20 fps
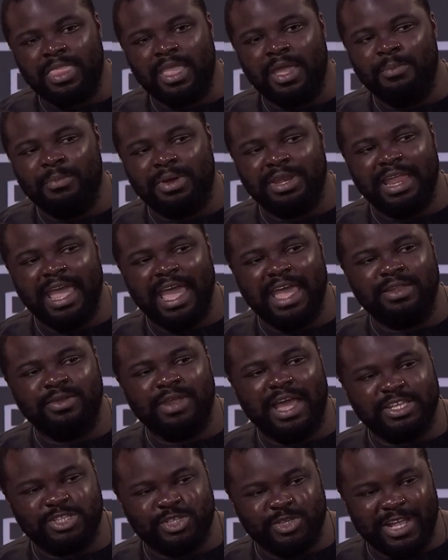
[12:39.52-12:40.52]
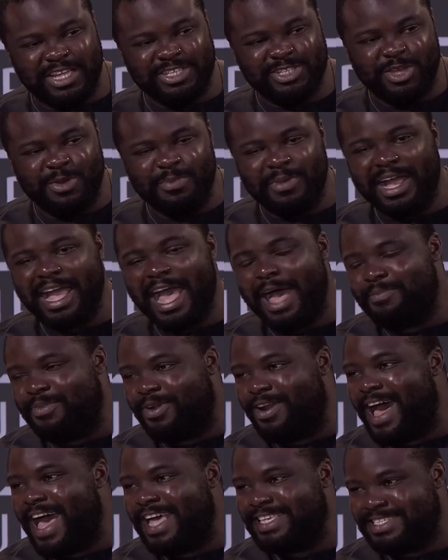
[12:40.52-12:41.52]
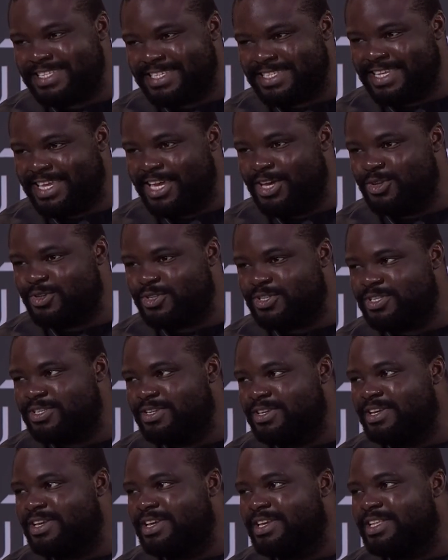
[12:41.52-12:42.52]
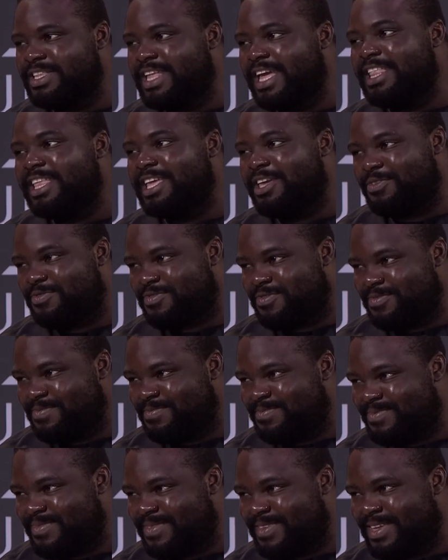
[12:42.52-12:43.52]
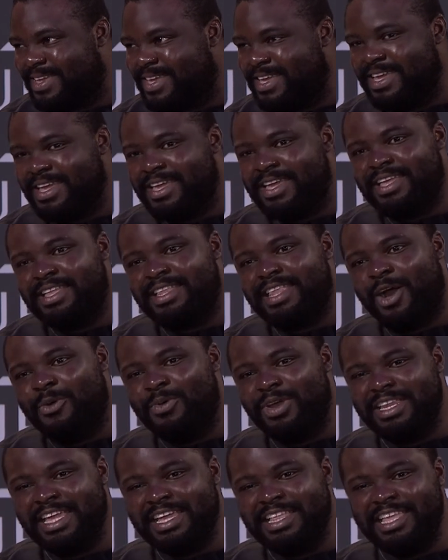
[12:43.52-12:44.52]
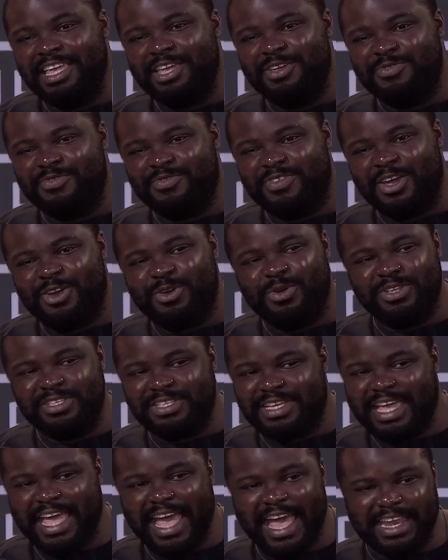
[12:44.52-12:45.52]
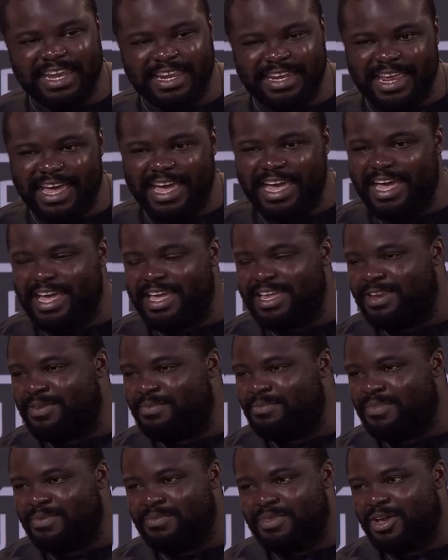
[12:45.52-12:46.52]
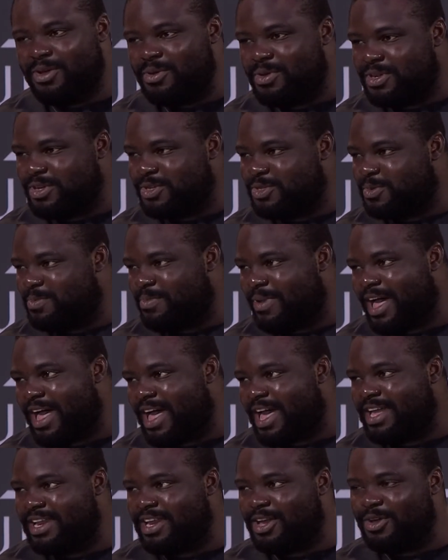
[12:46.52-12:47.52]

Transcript: but then as soon as the human capital has the skills, they leave. Now, when they leave, they're going to Canada, they're going to Dubai, they're